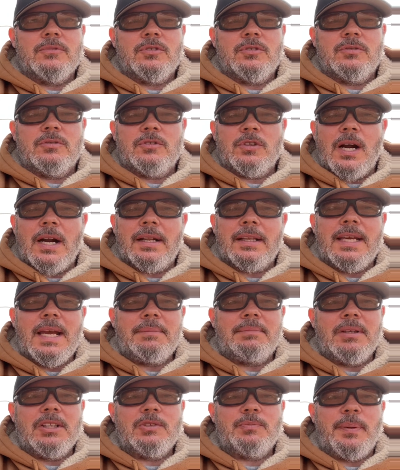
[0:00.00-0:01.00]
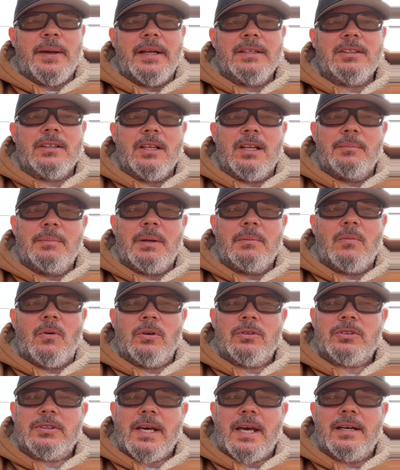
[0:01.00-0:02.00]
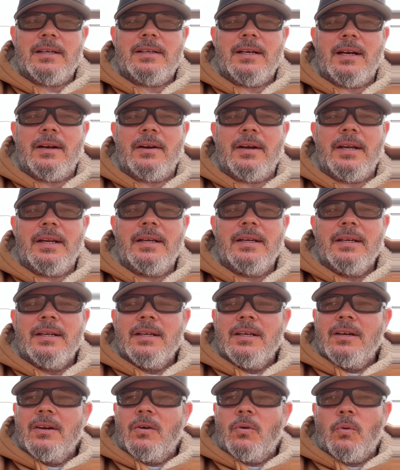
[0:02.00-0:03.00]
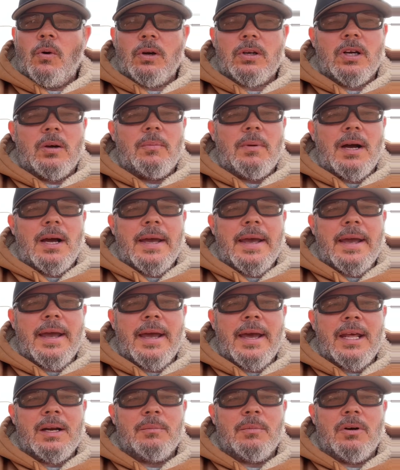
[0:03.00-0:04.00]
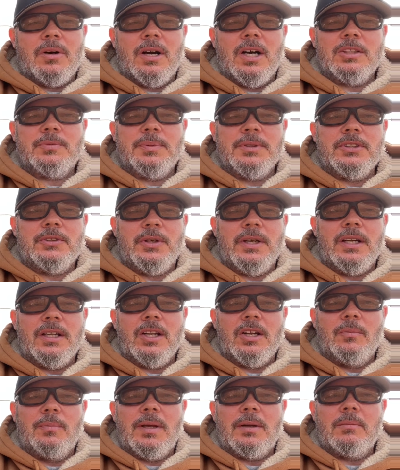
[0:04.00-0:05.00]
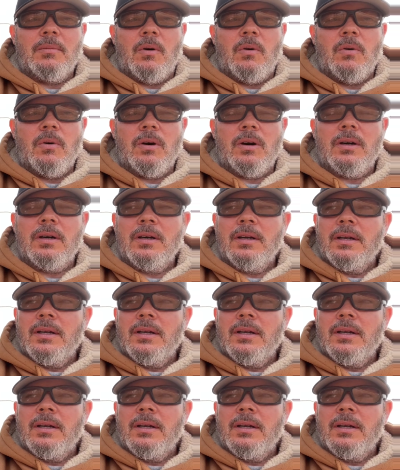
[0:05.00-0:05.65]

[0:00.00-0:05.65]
trying to keep these pens a little bit more sanitary, work on my animal husbandry a little bit more,